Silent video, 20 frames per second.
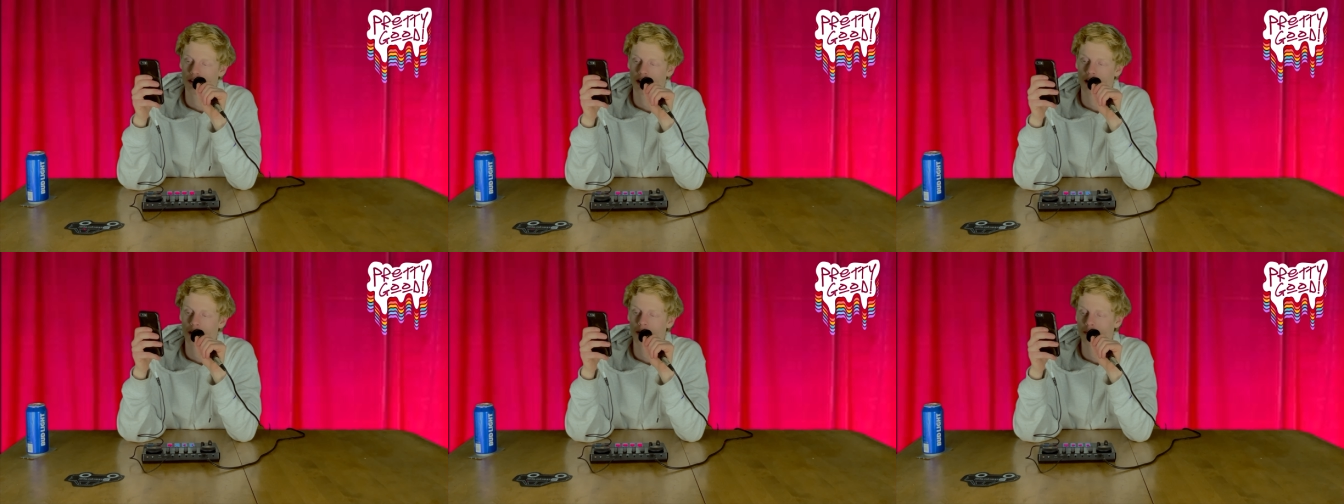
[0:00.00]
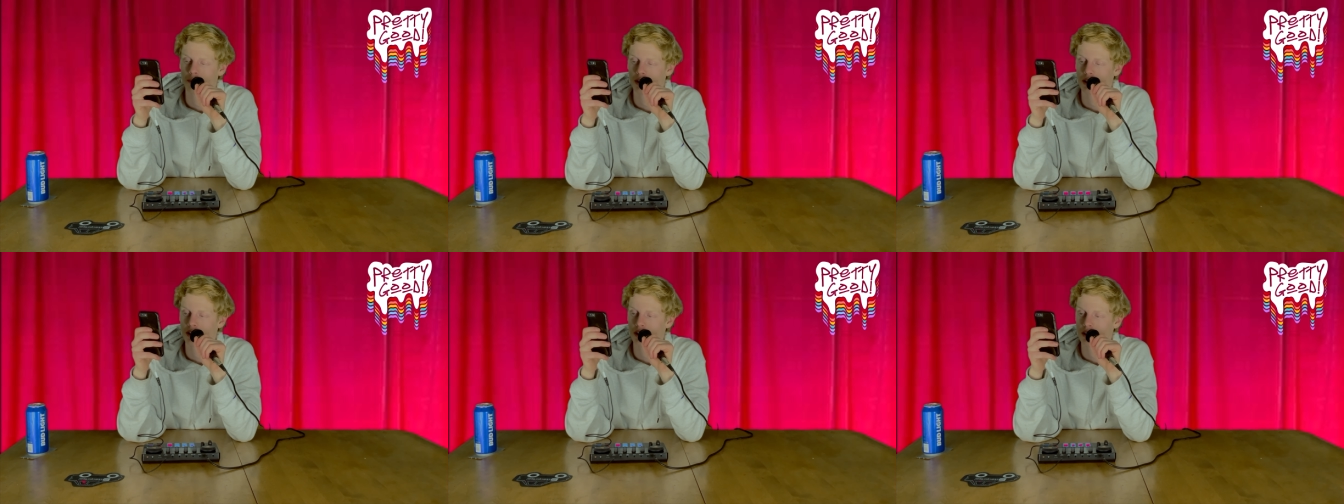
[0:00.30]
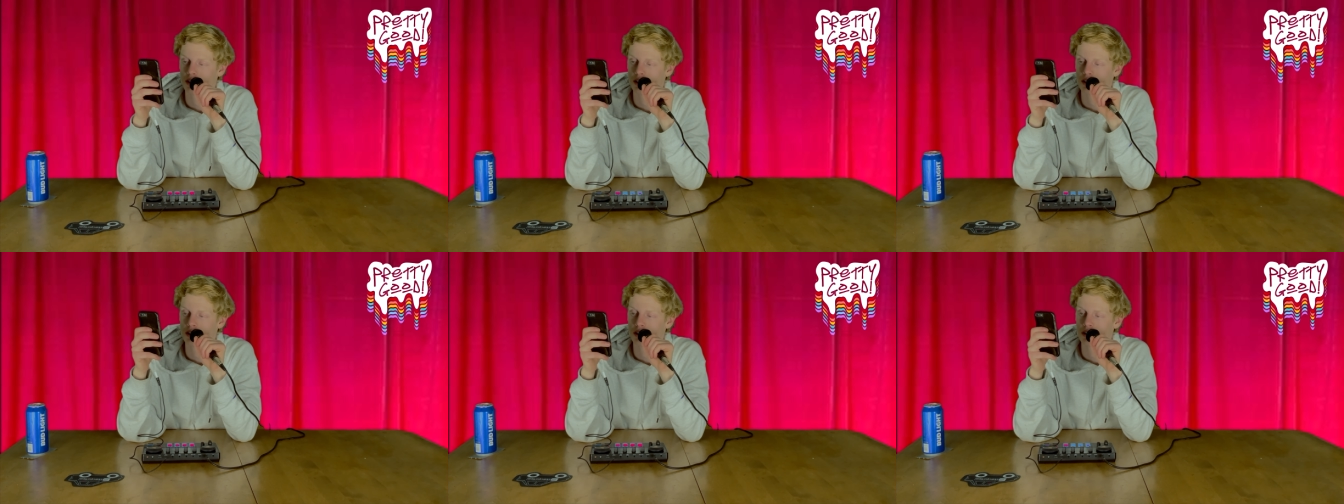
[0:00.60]
I am a
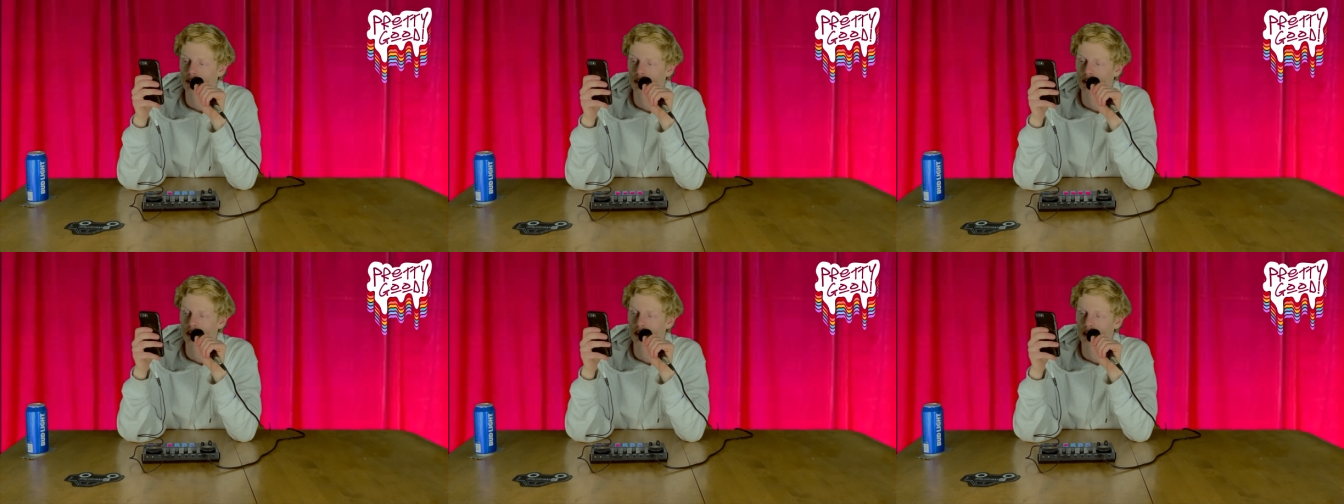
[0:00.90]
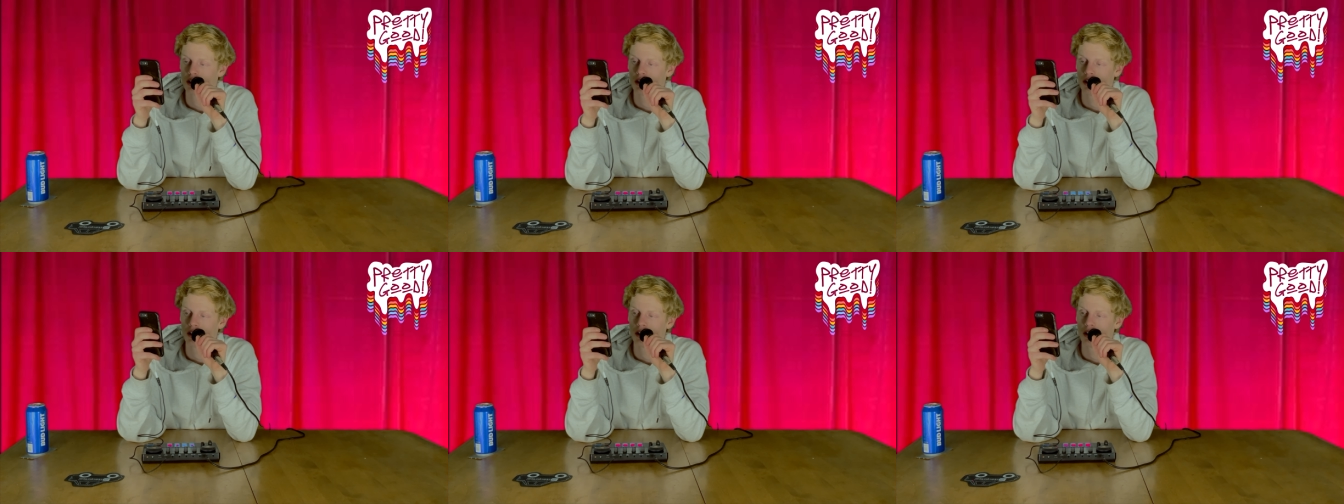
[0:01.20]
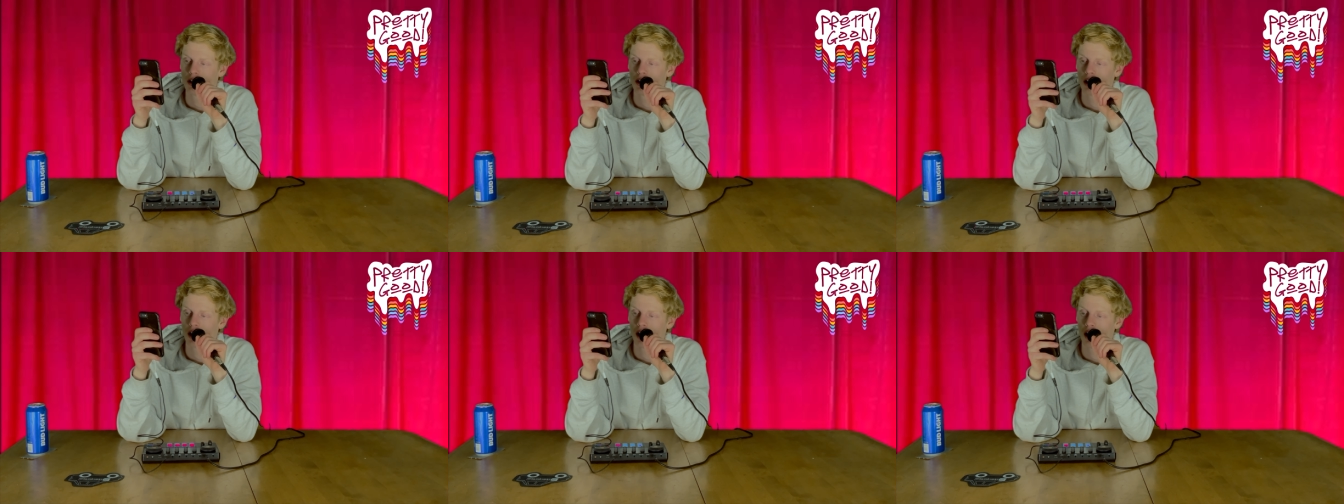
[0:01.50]
genius.
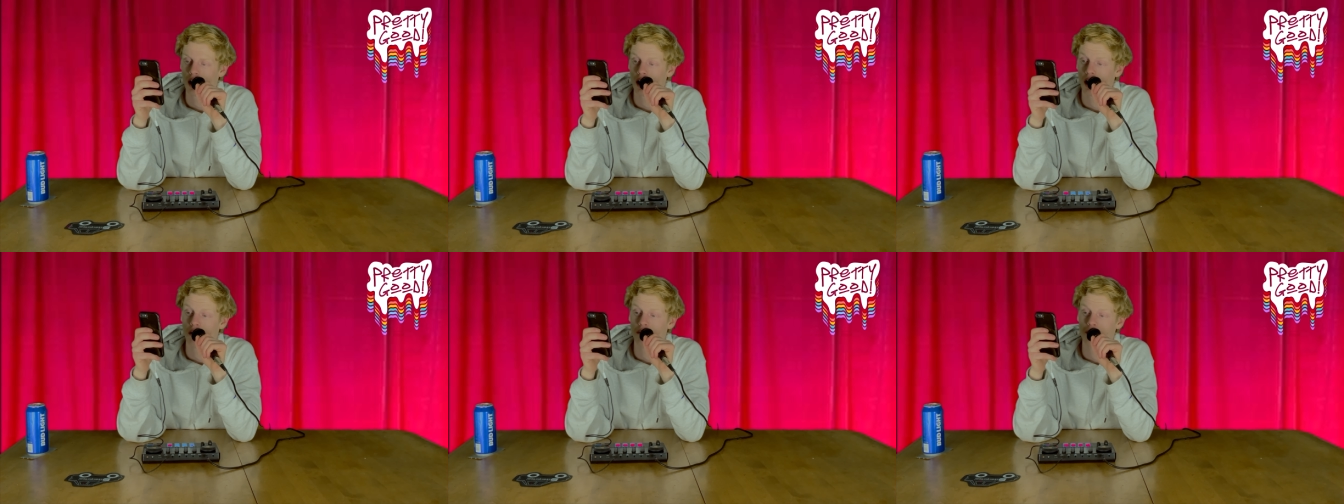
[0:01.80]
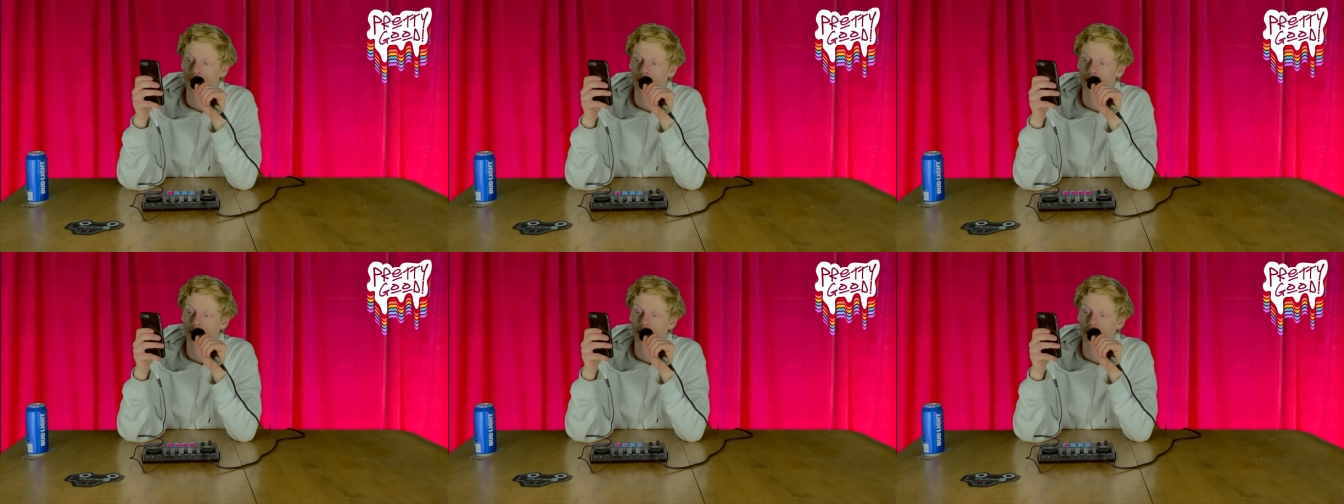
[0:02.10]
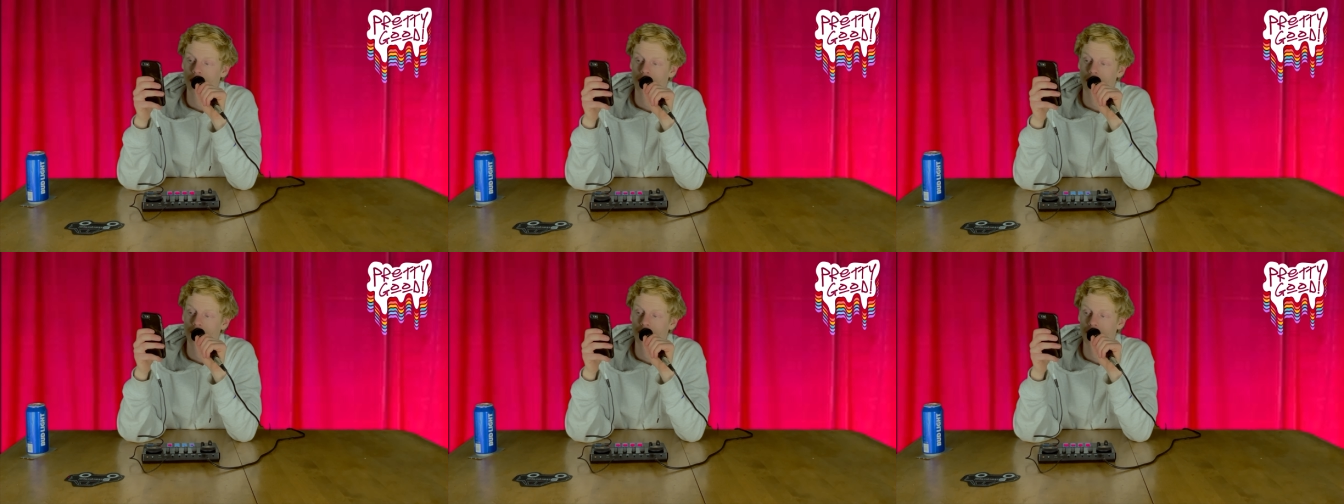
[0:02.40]
How often do you
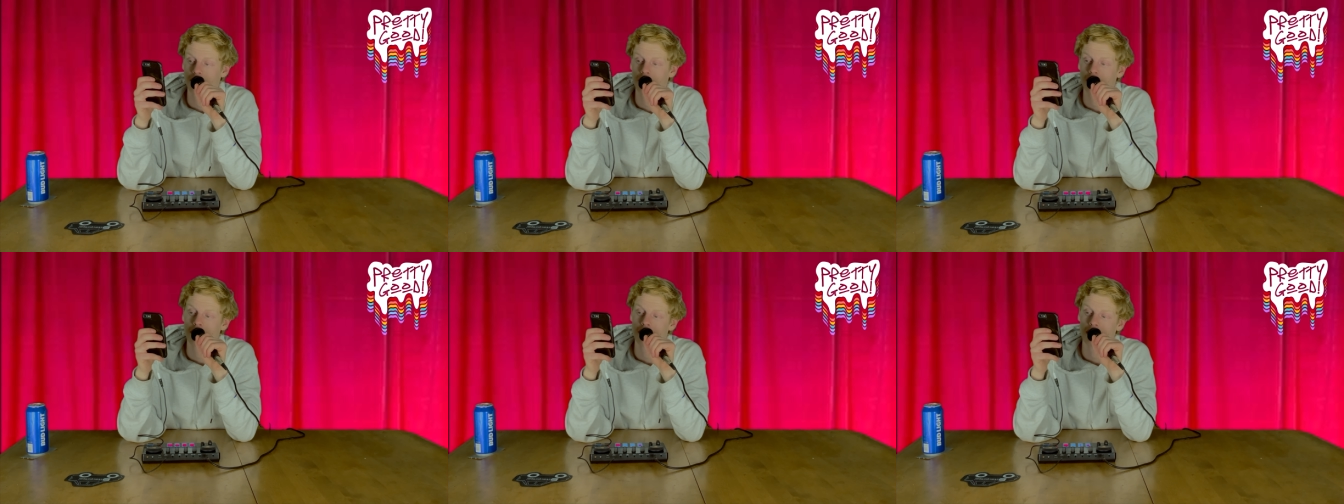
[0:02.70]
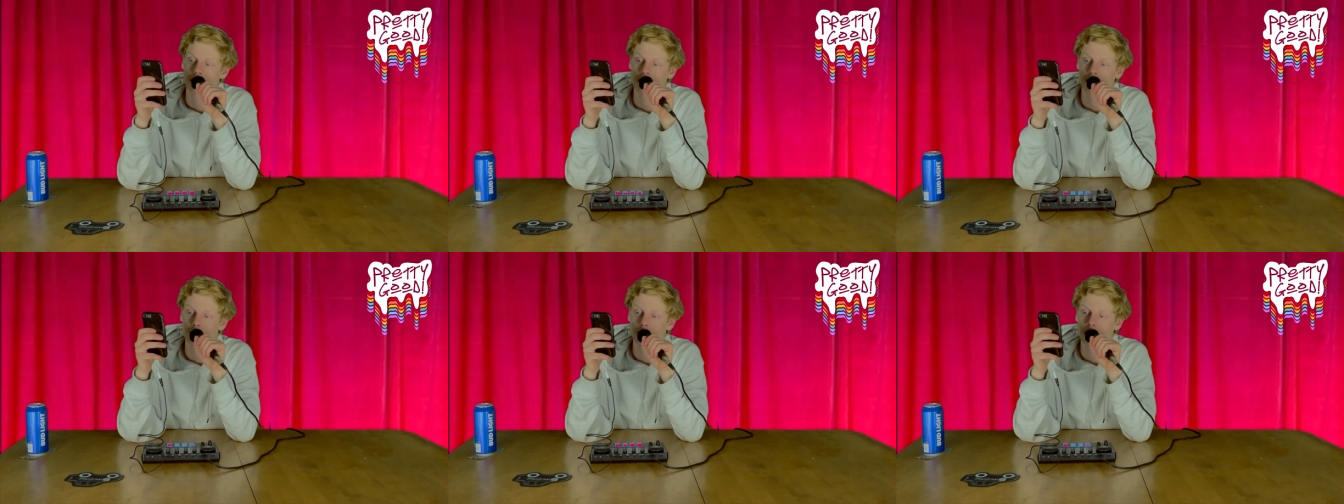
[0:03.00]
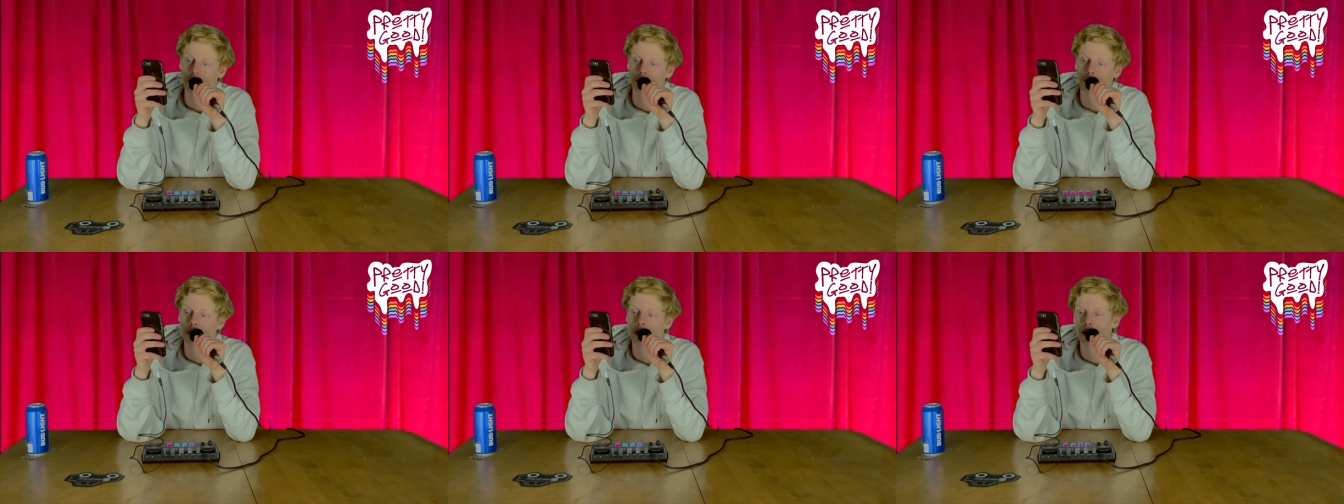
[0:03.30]
share your feelings with
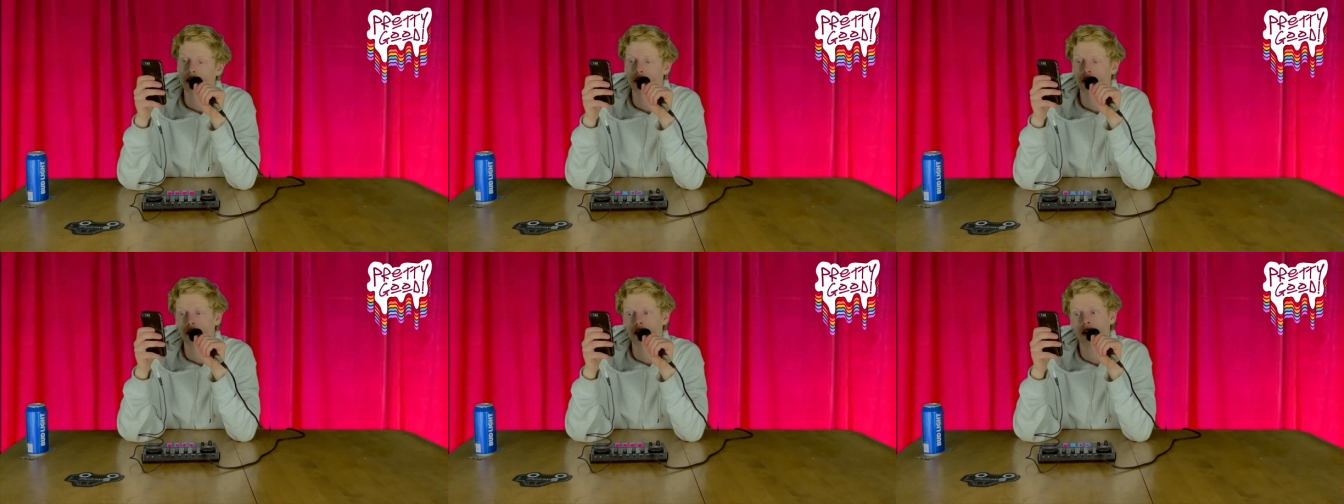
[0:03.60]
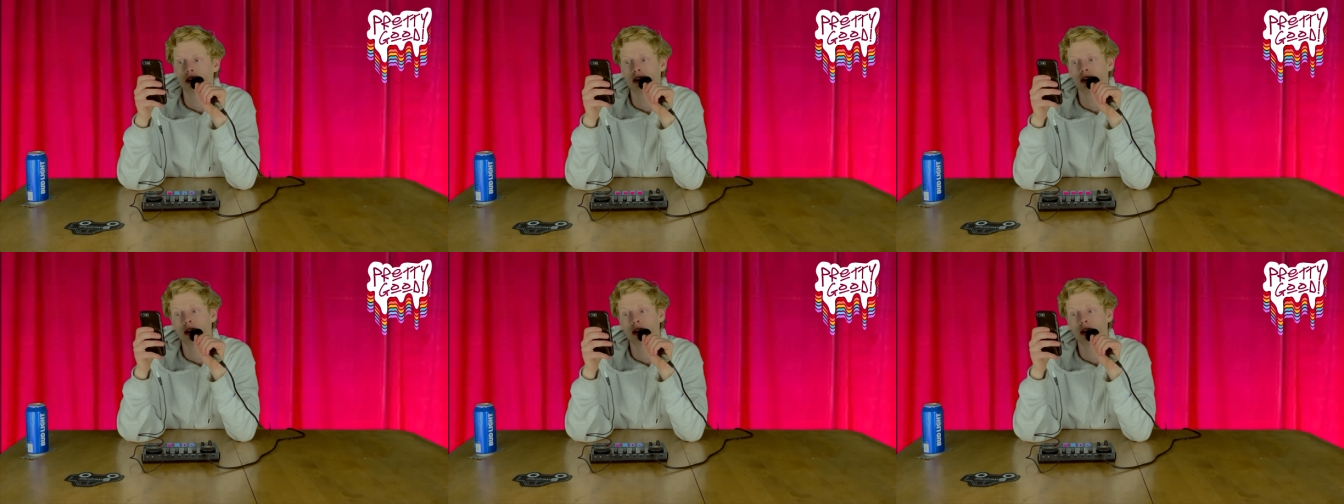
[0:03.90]
your partner?